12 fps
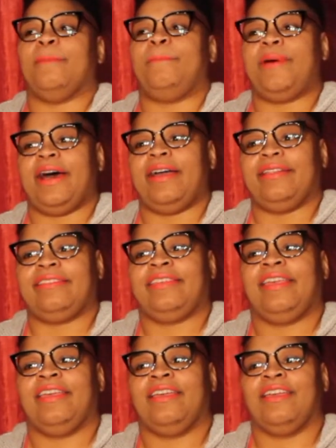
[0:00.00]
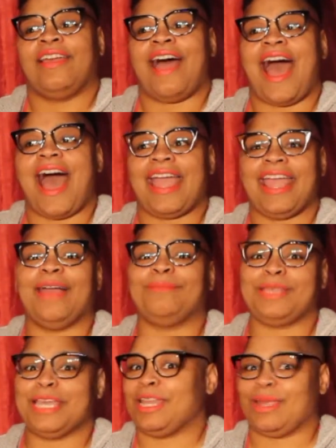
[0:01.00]
But I am
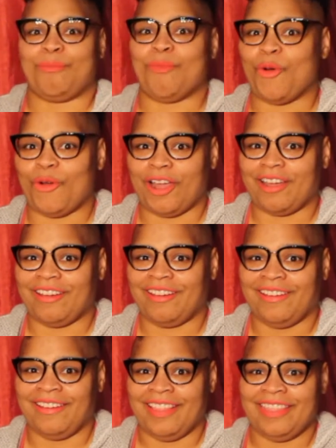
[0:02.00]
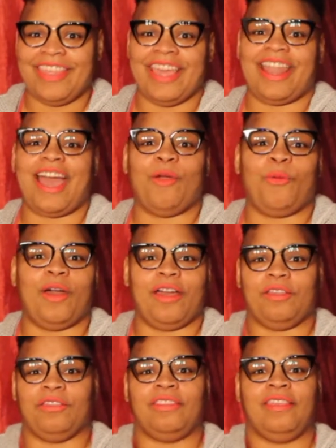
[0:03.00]
getting more than I
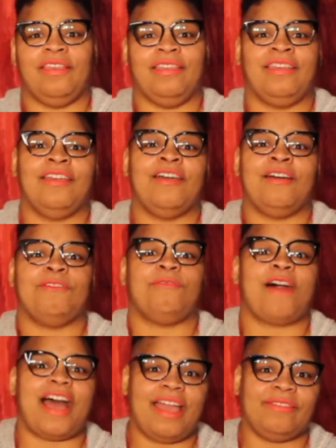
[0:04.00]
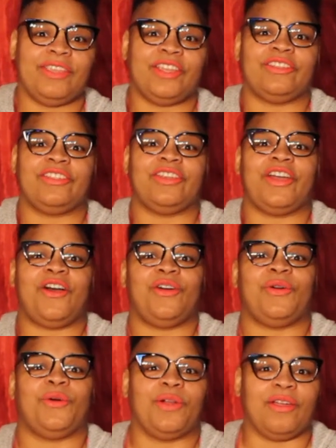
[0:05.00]
was 5 years ago
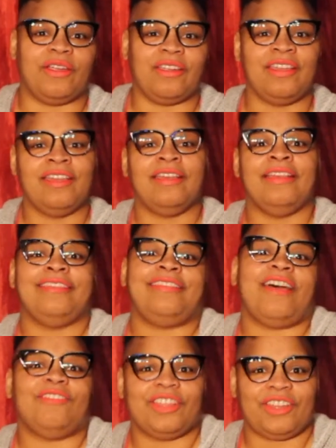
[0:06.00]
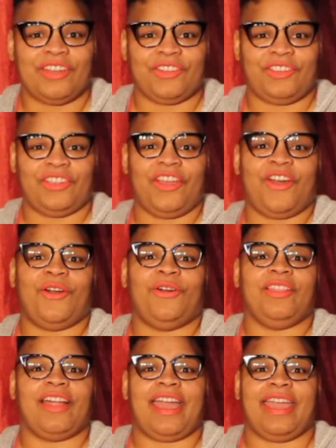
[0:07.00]
or 7 years ago.
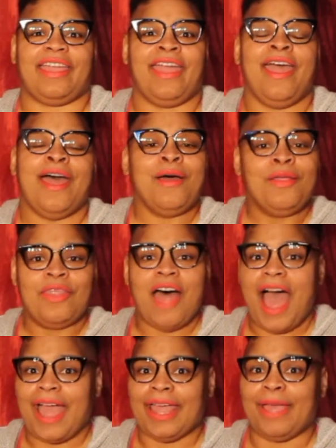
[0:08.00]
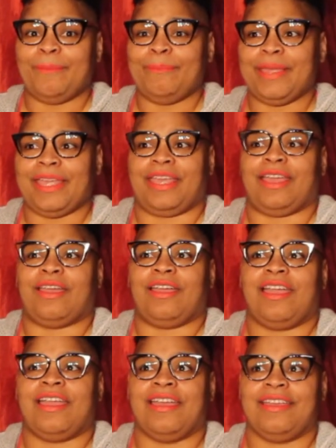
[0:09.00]
Like, I am being
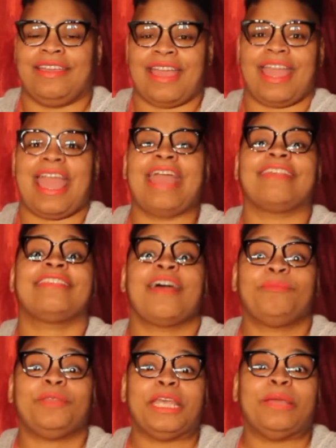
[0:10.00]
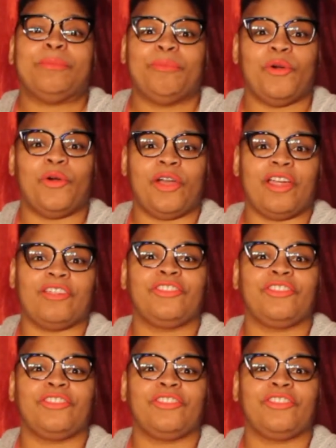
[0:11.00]
accepted more.